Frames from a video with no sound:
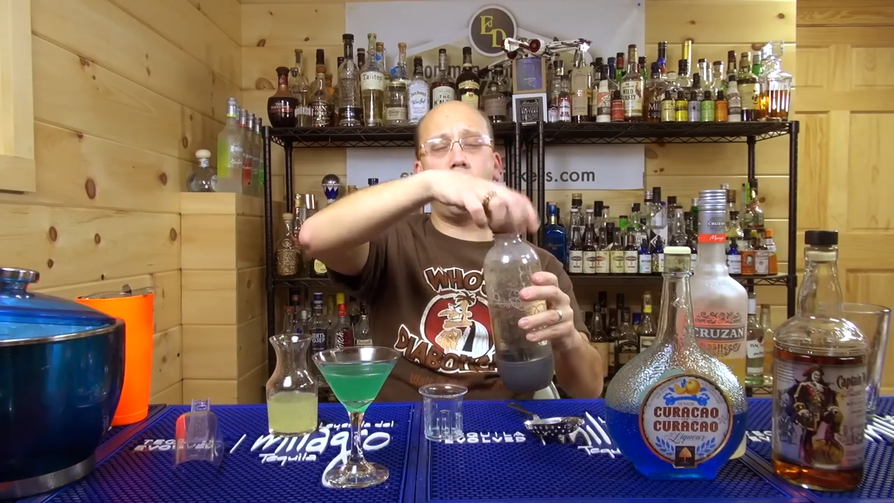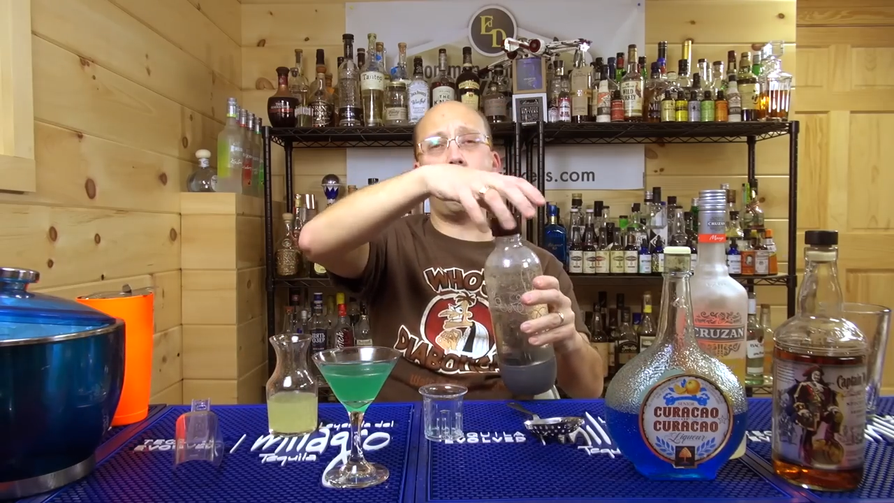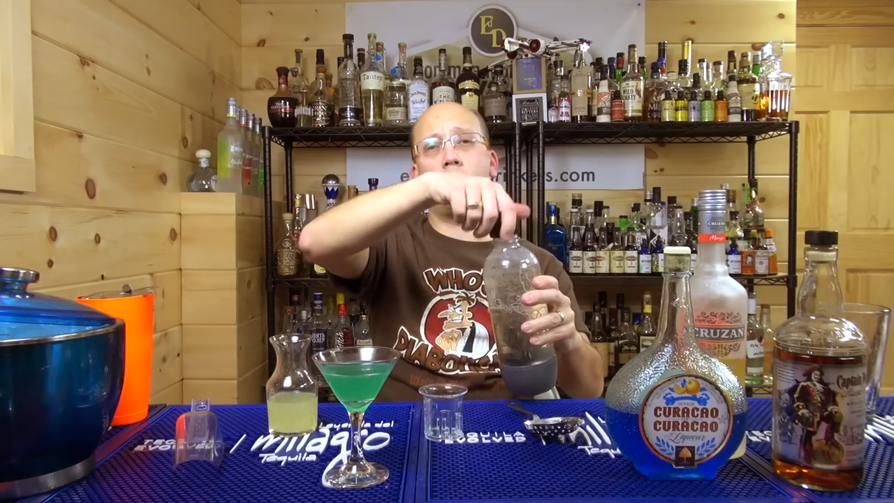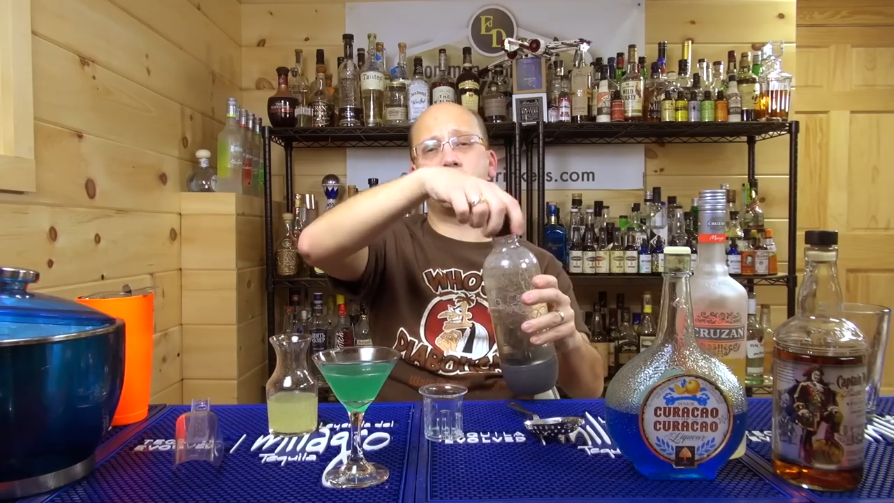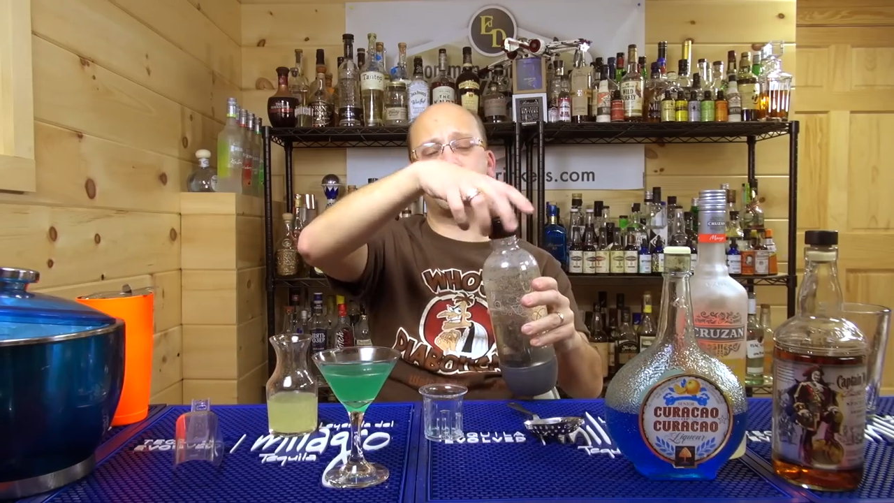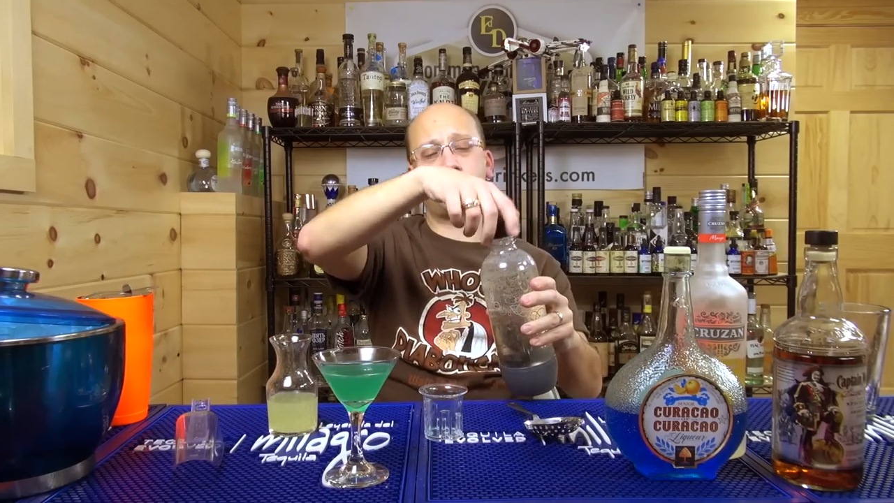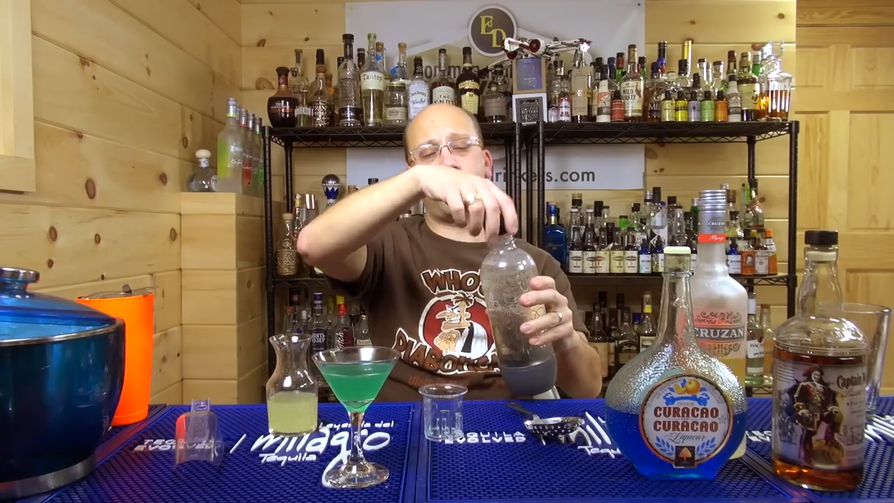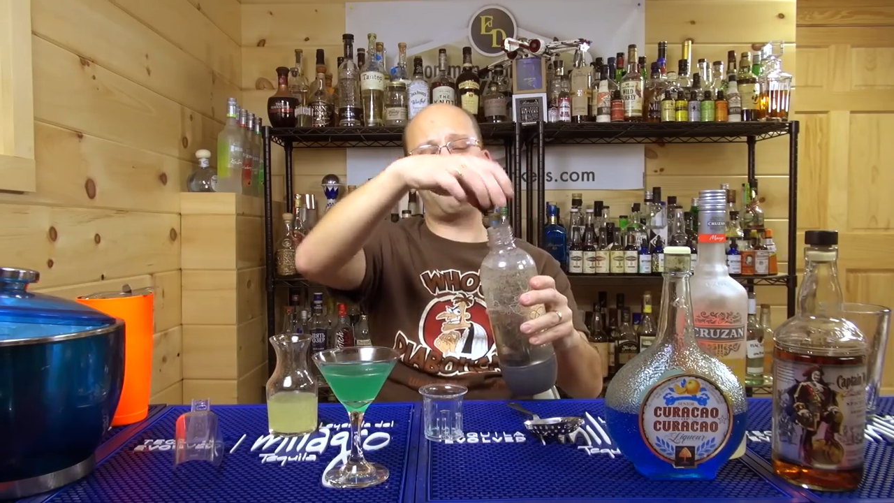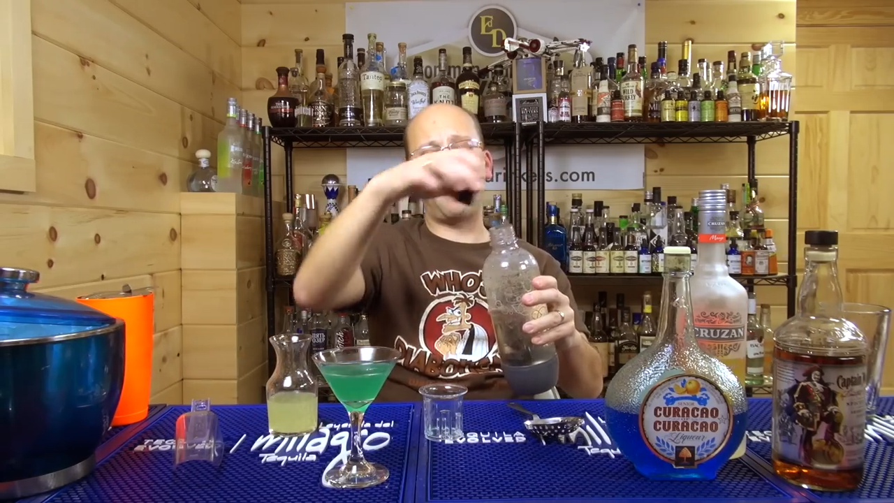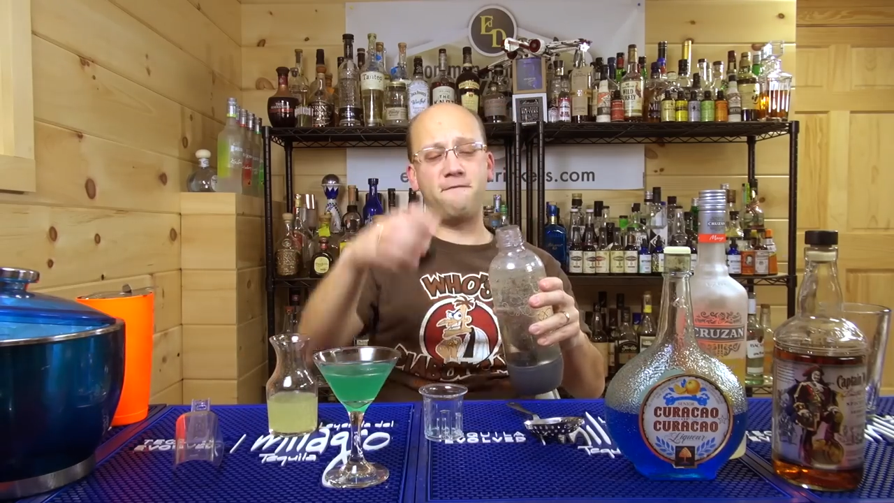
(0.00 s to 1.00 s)
oh,
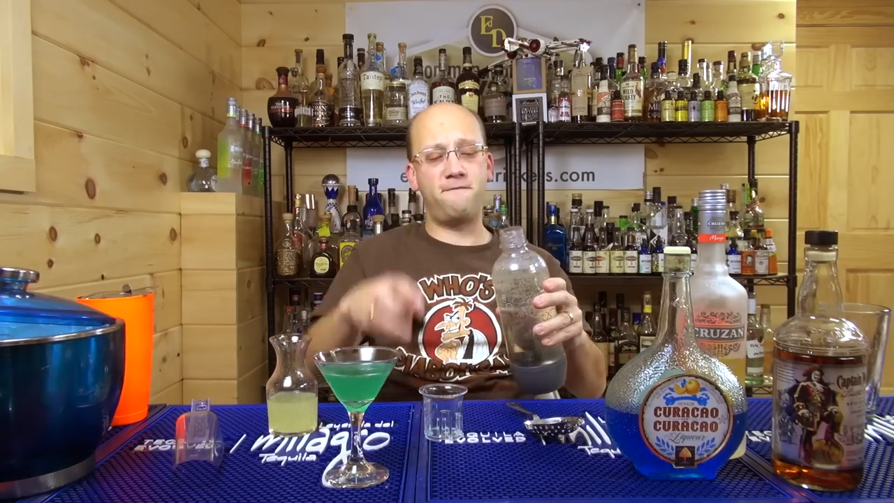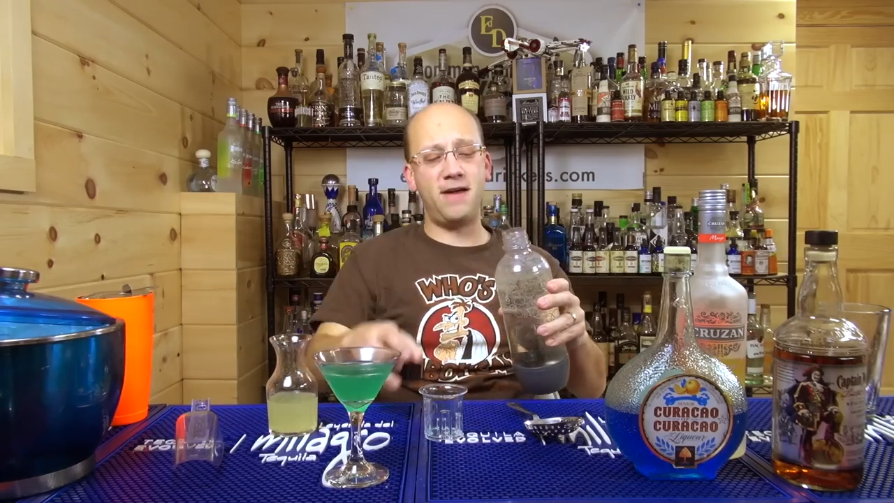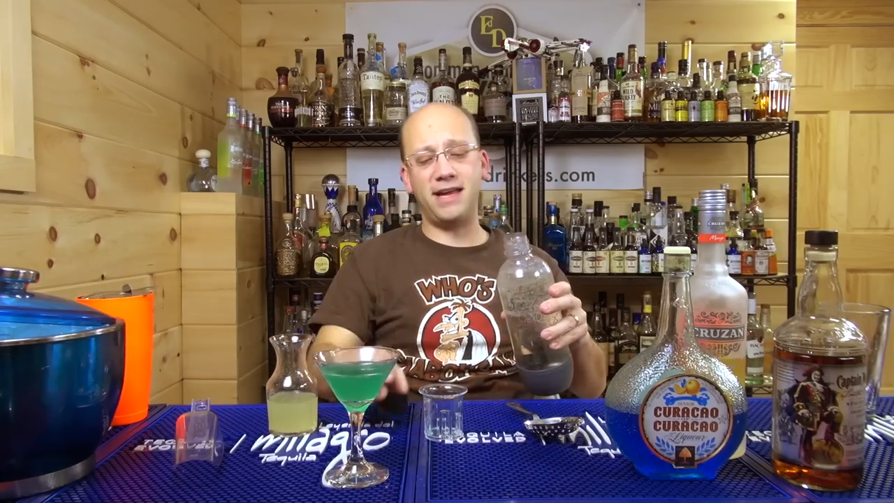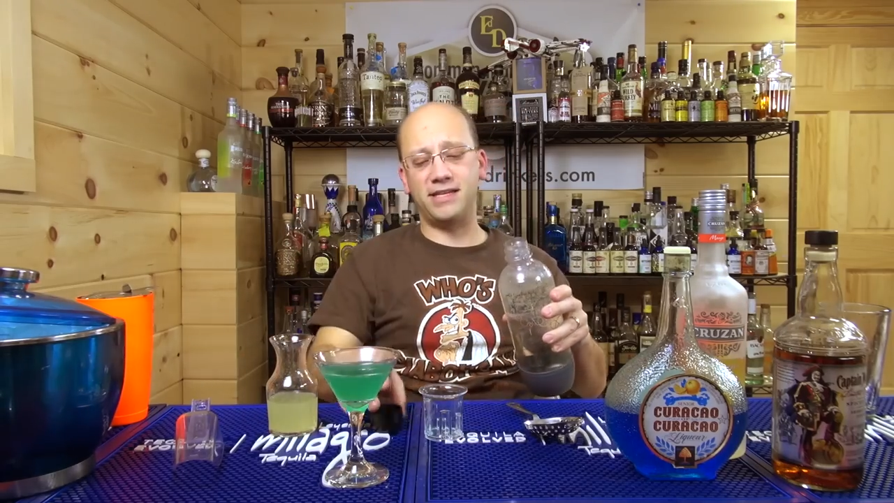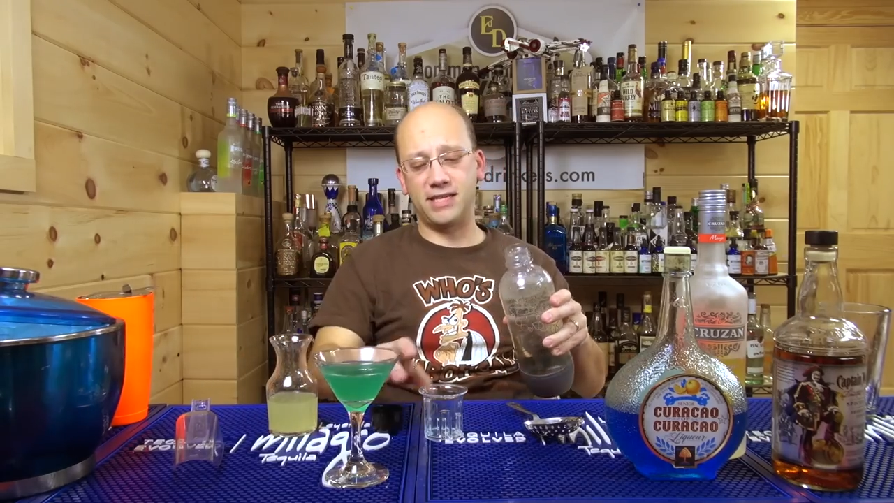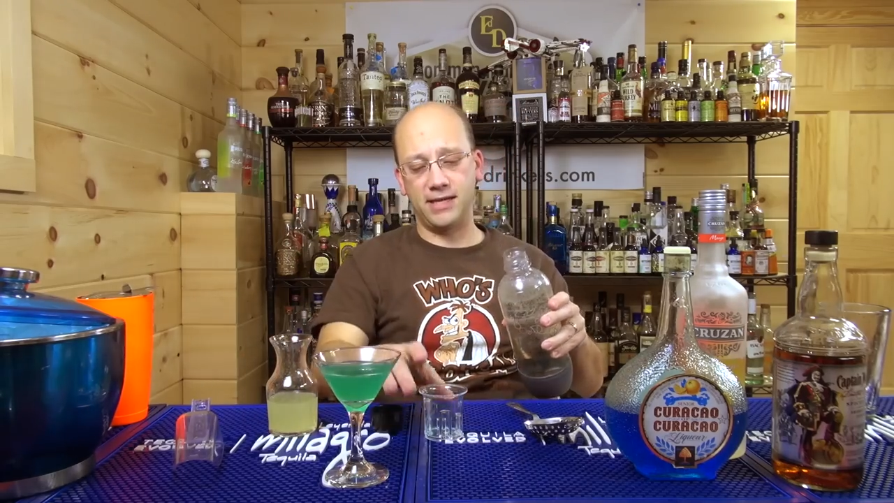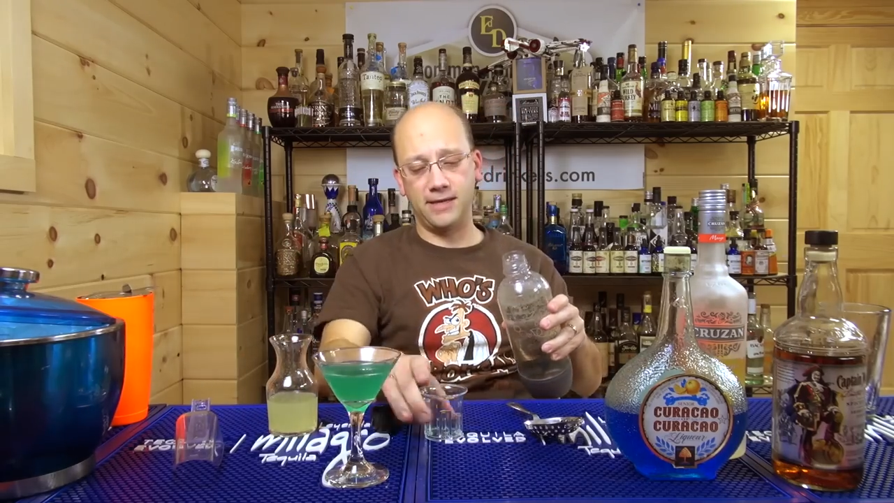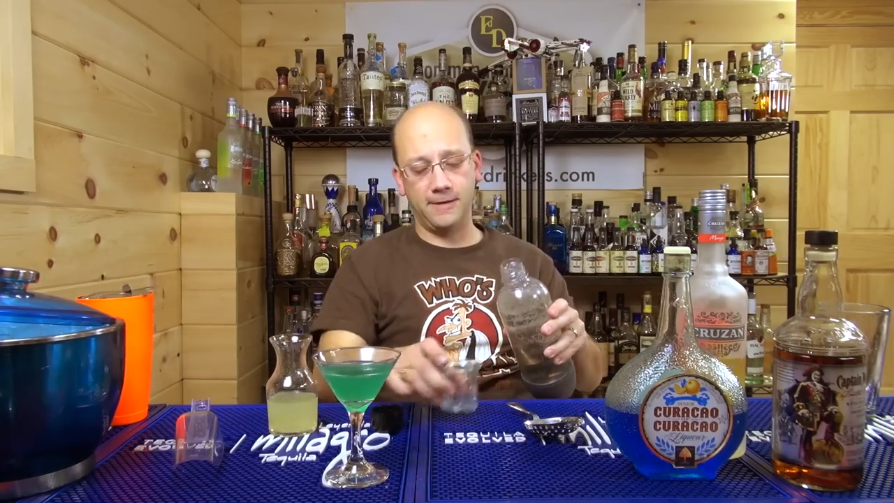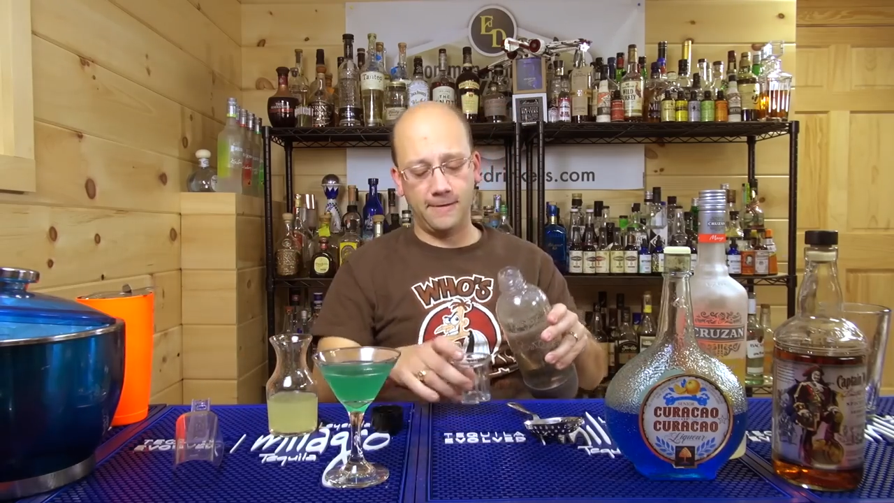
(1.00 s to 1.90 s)
sprayed in my face.